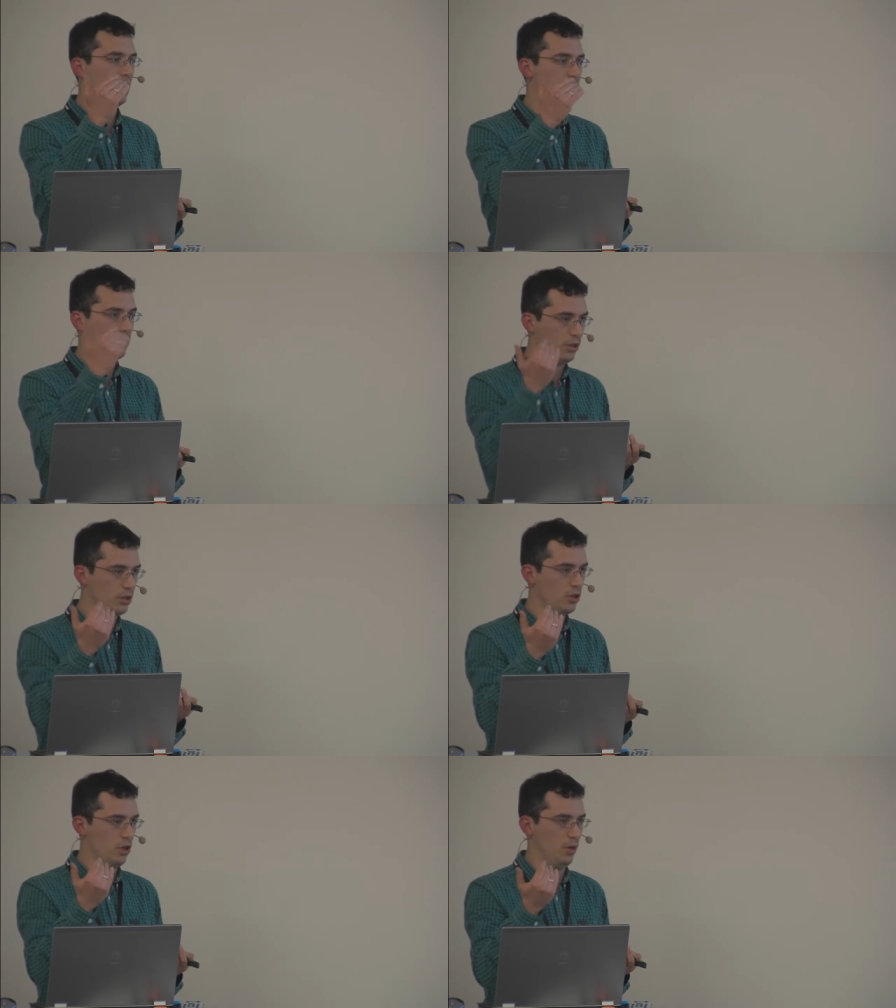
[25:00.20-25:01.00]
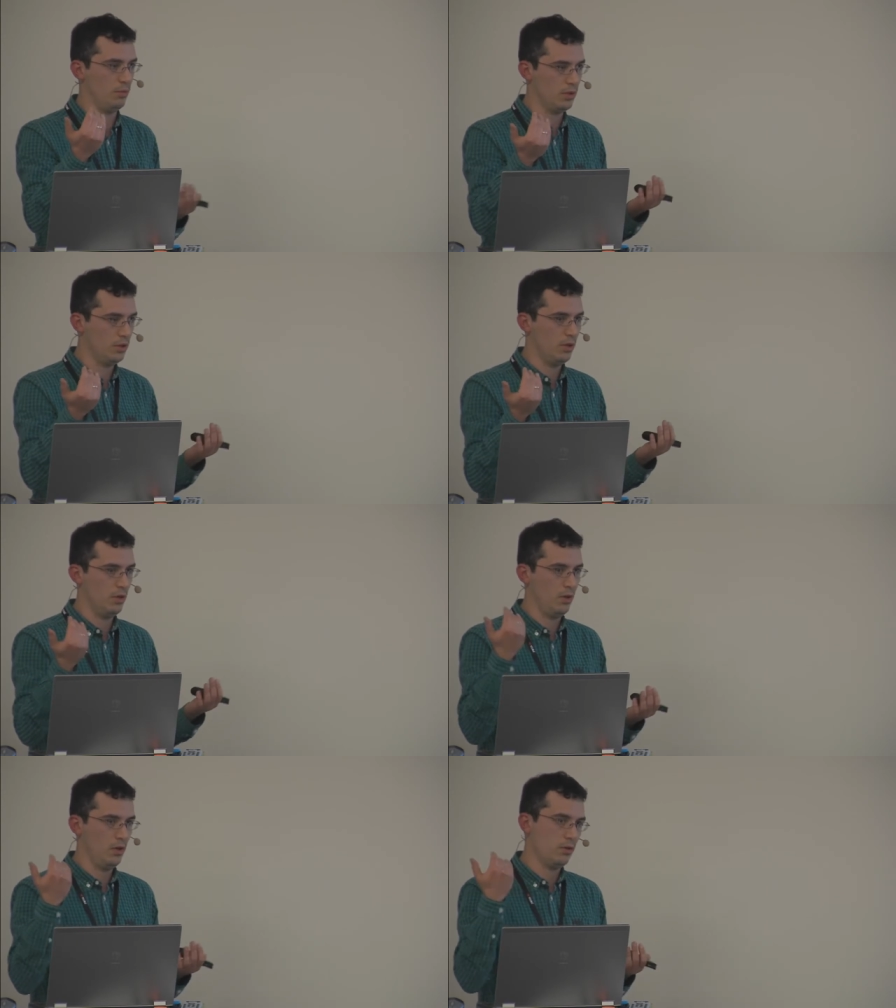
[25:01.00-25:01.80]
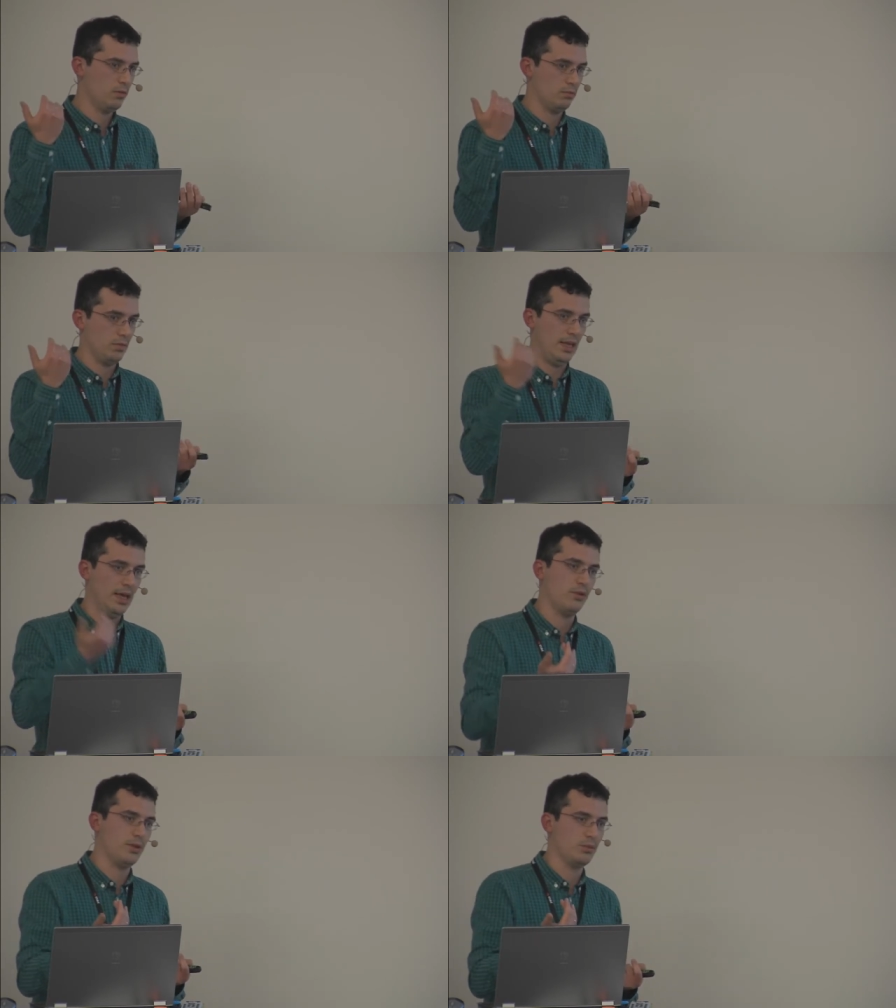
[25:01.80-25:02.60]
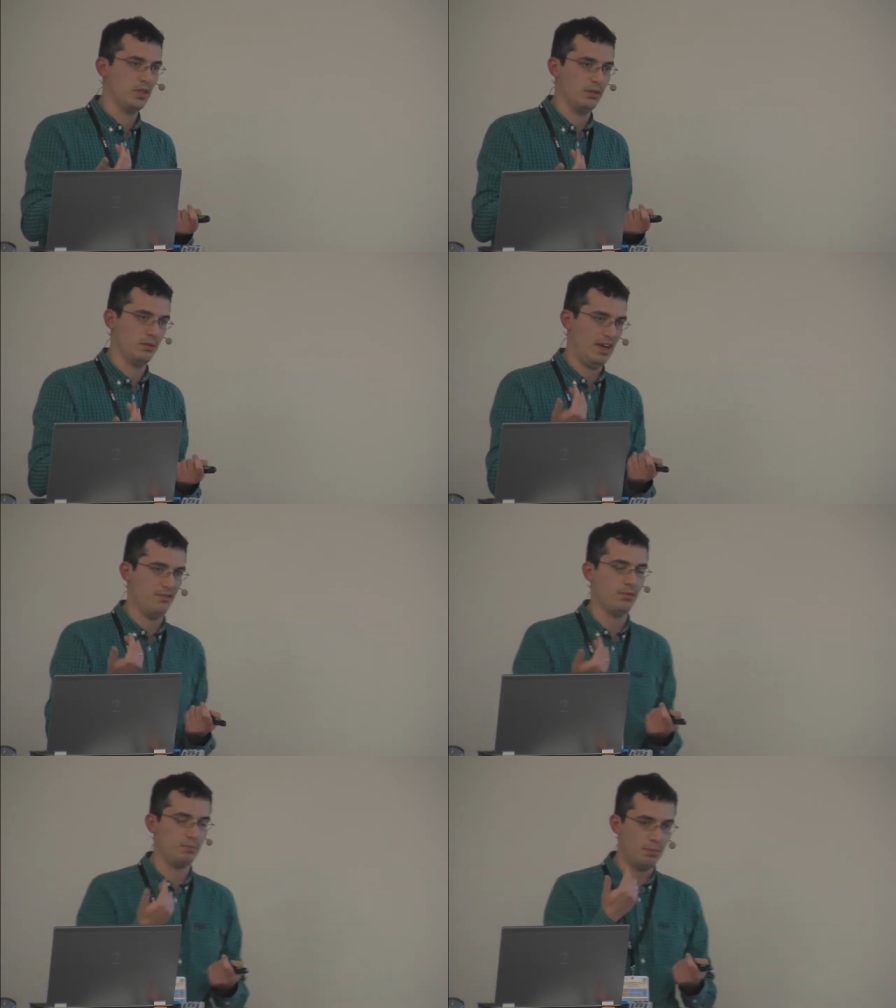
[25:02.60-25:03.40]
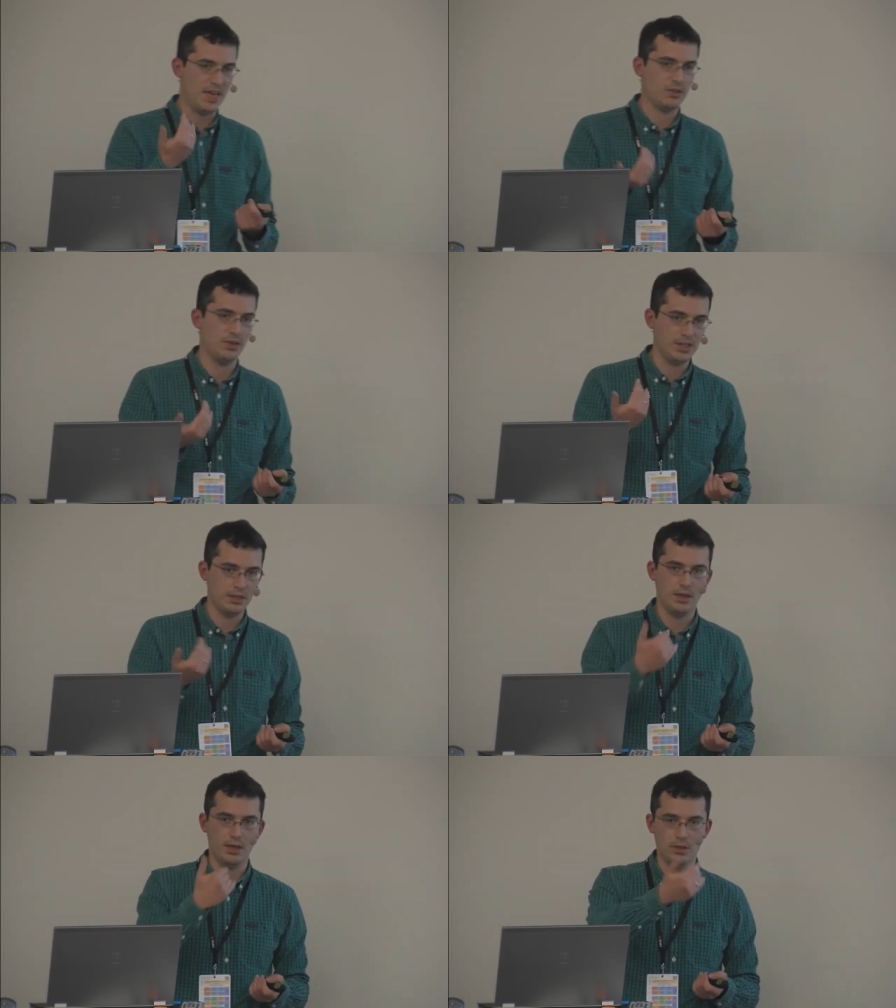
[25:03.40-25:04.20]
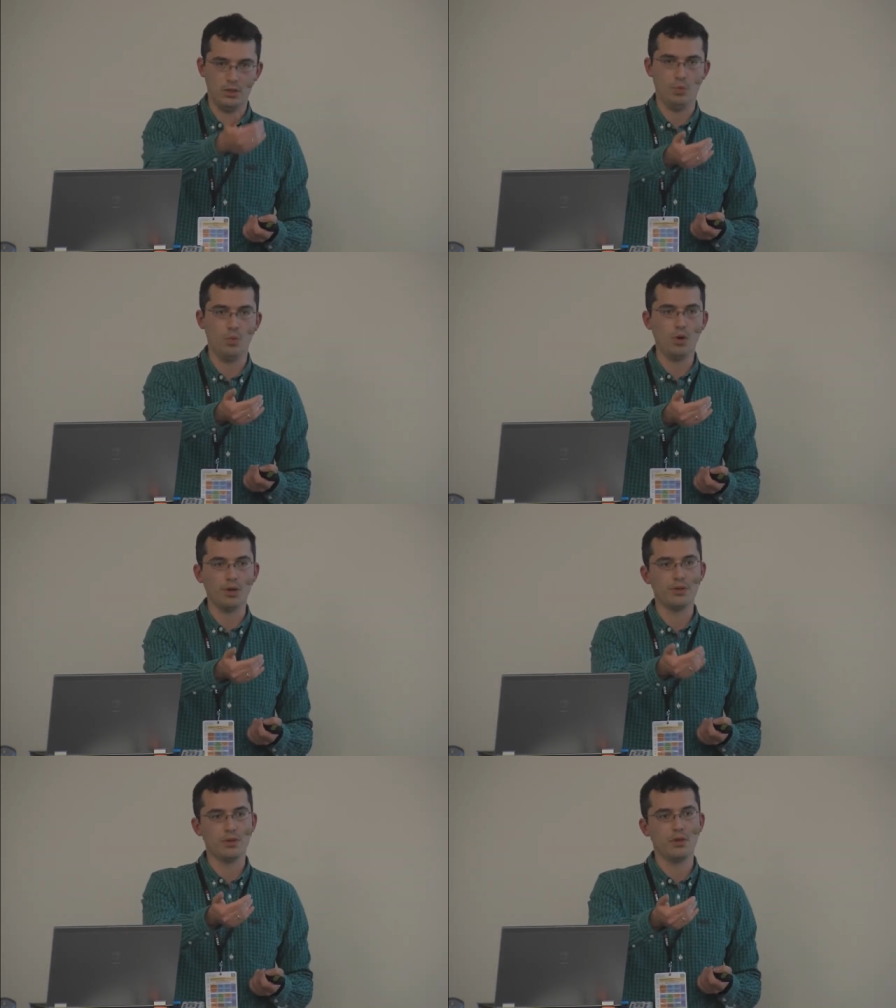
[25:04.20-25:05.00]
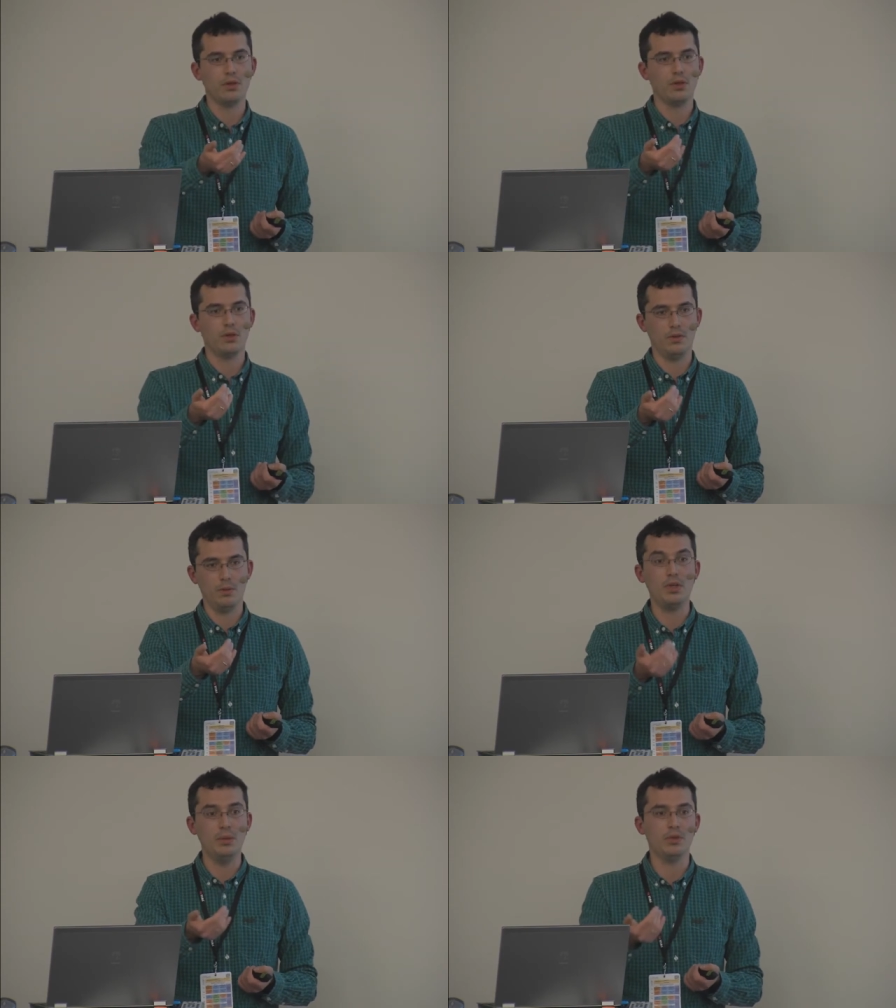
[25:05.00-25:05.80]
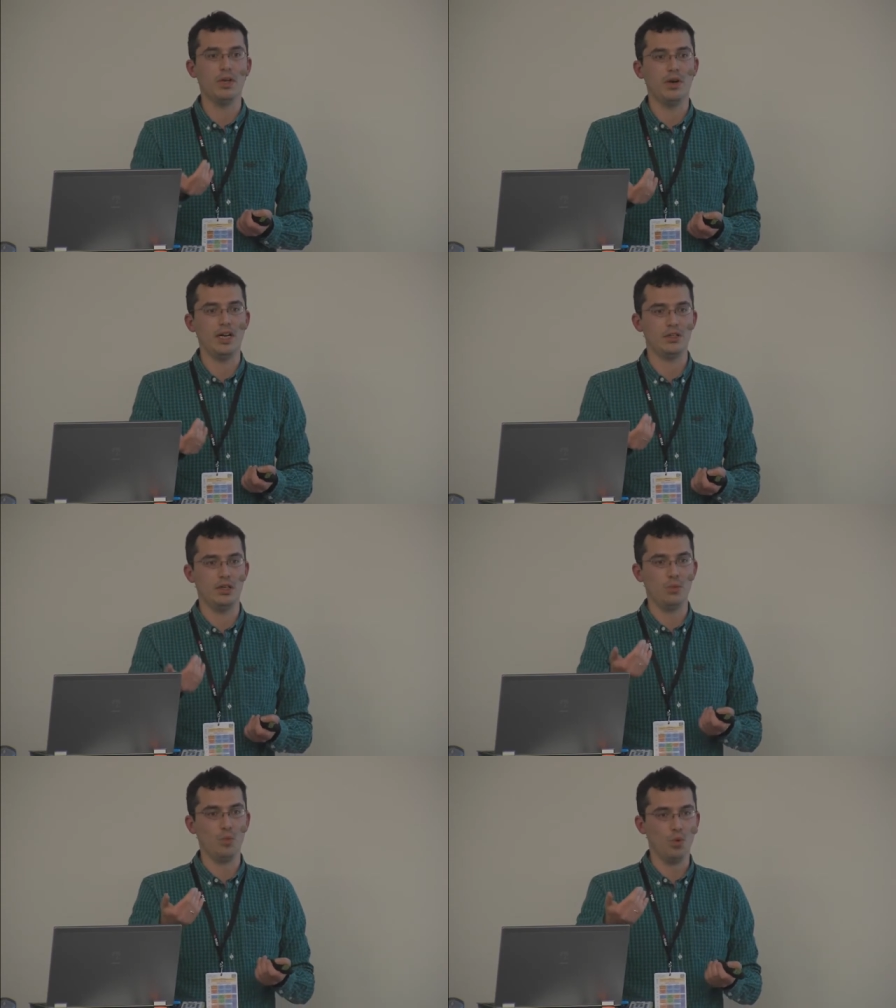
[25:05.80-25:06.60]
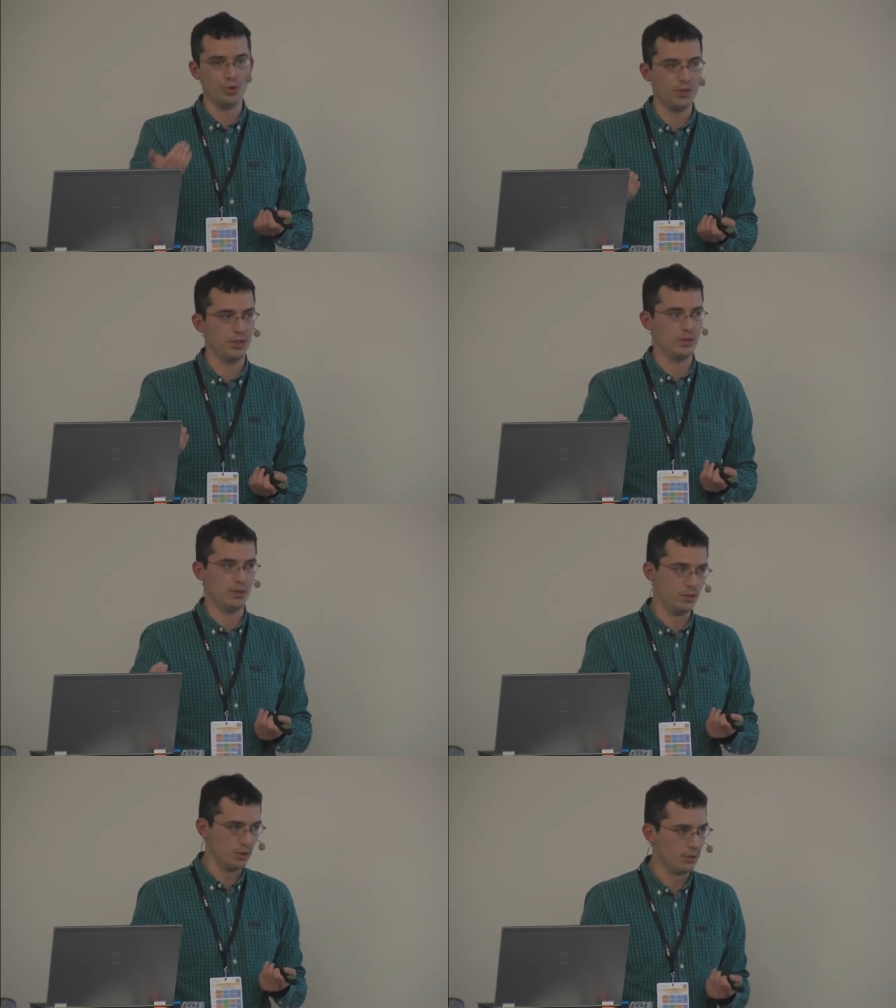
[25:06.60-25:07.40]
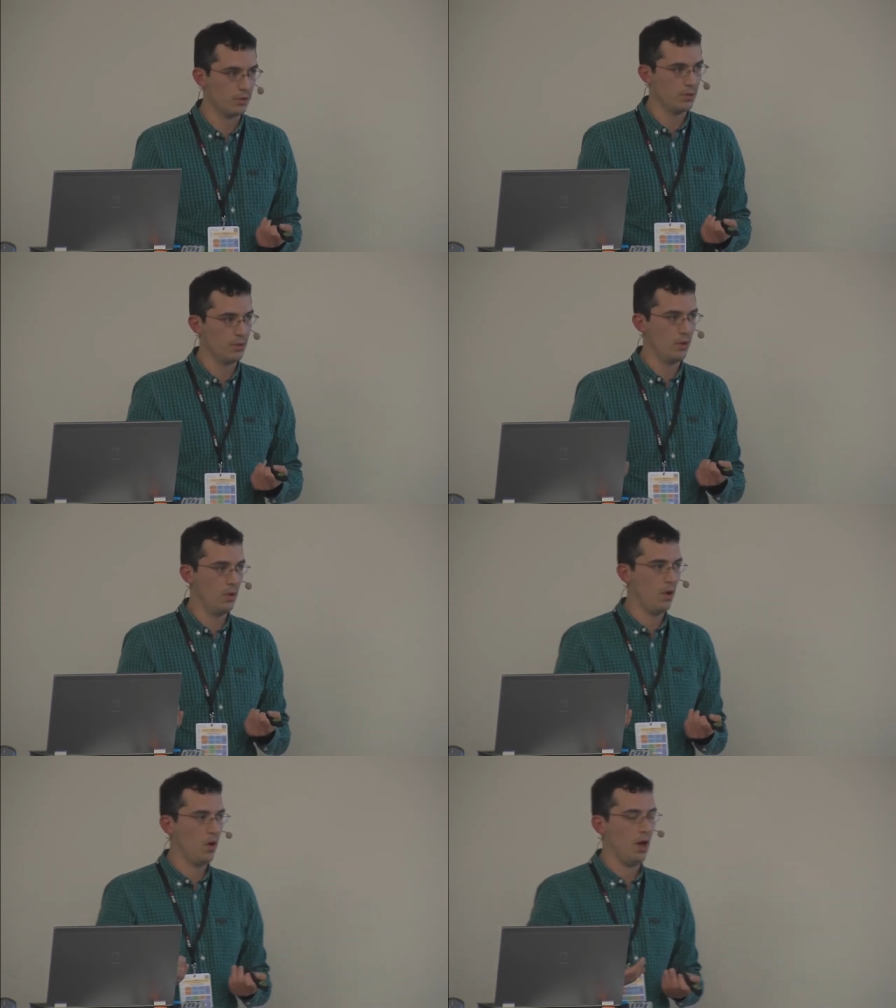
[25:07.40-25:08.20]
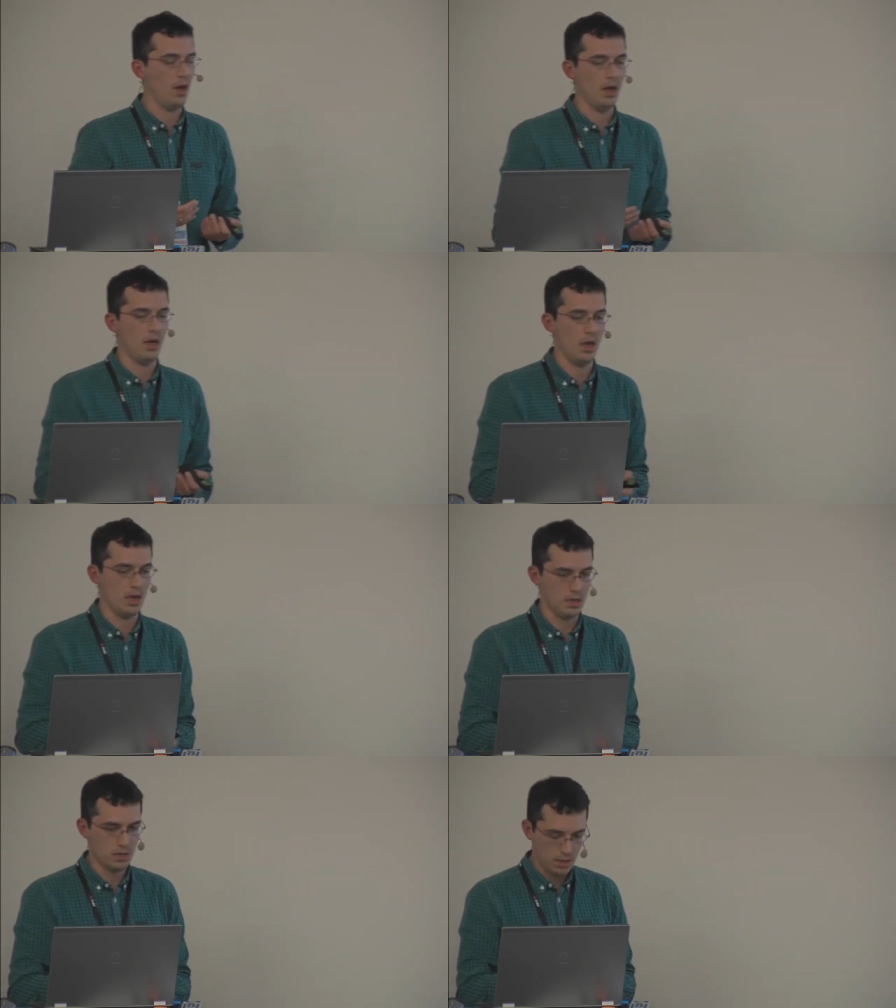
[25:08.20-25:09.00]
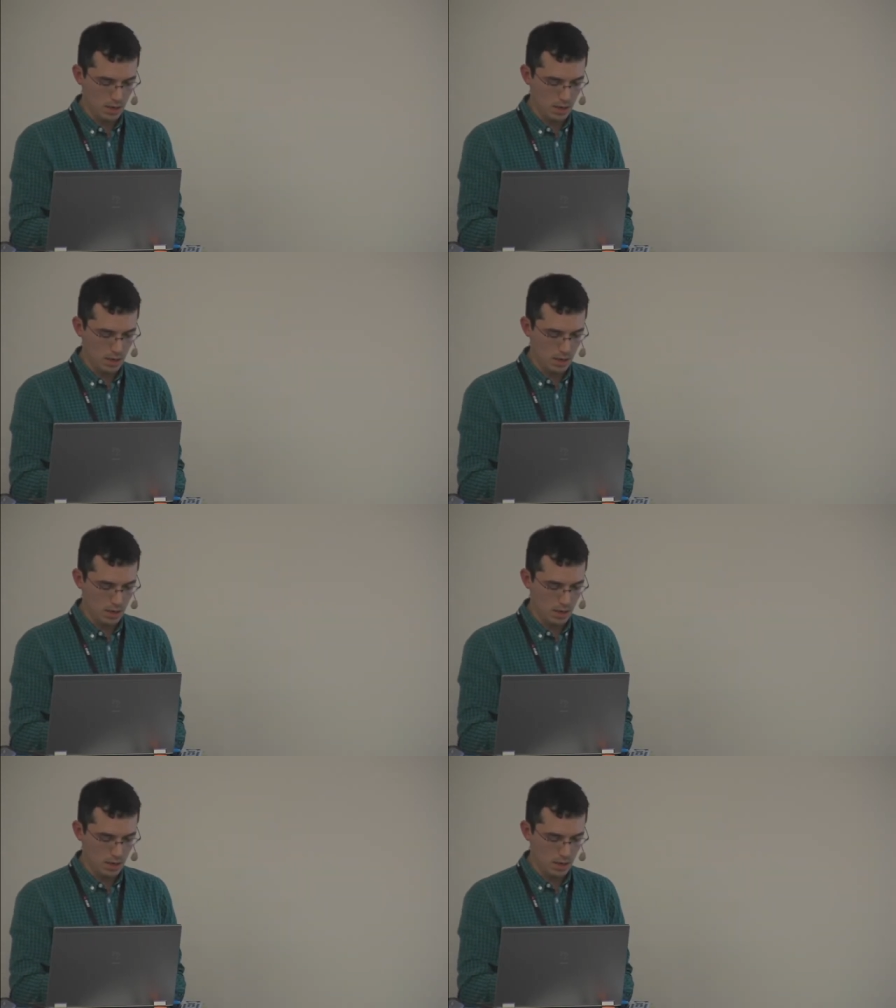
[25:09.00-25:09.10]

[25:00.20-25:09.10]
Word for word: search terms allowed them to have a better insight into what the people are actually wanting to do. Uh, and